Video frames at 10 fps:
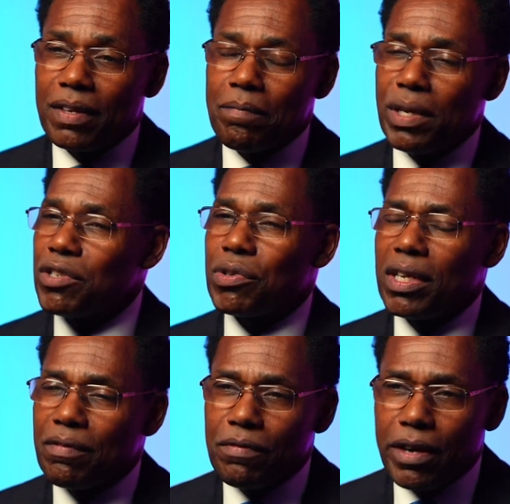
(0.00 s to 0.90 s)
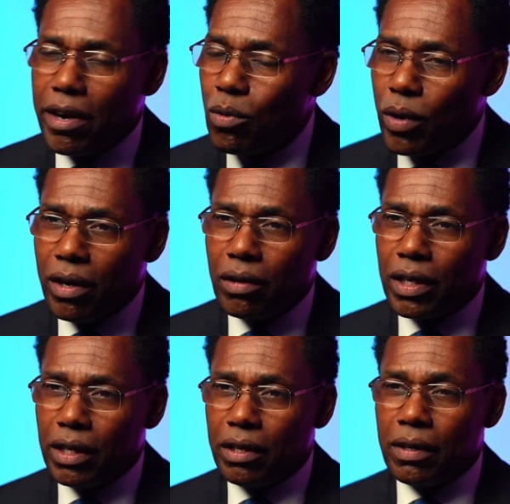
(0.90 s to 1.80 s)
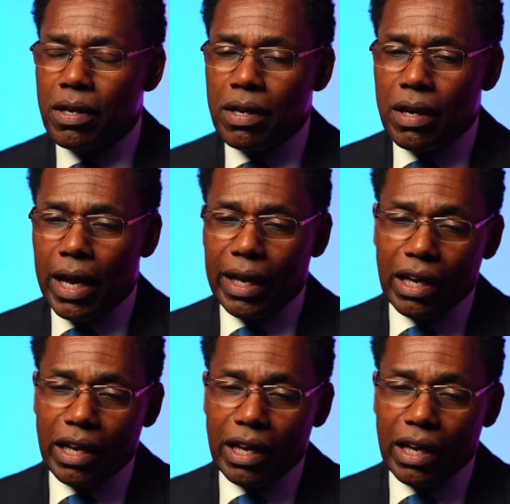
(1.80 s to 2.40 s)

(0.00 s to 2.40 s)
Been treated very well here. And